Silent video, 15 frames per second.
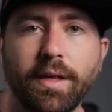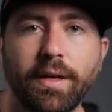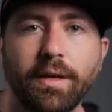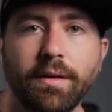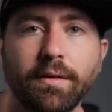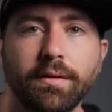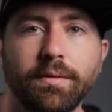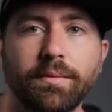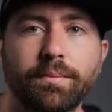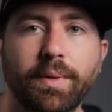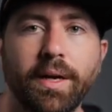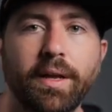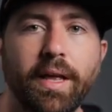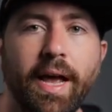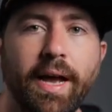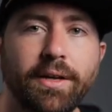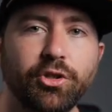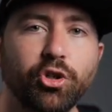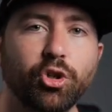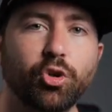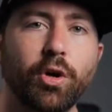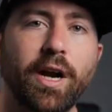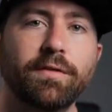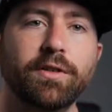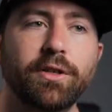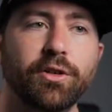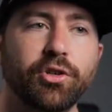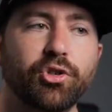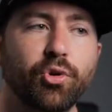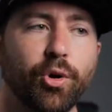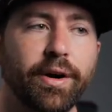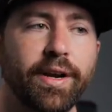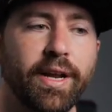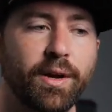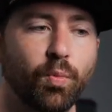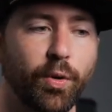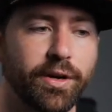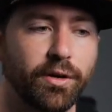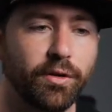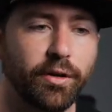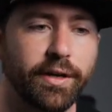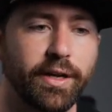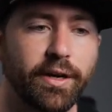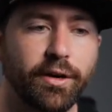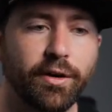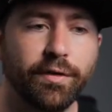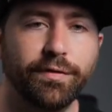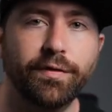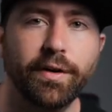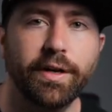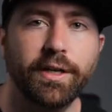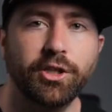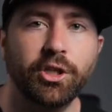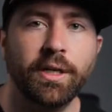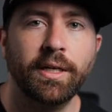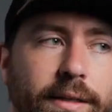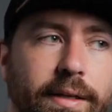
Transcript: thing, but as you're crafting your story and when you're looking at your footage,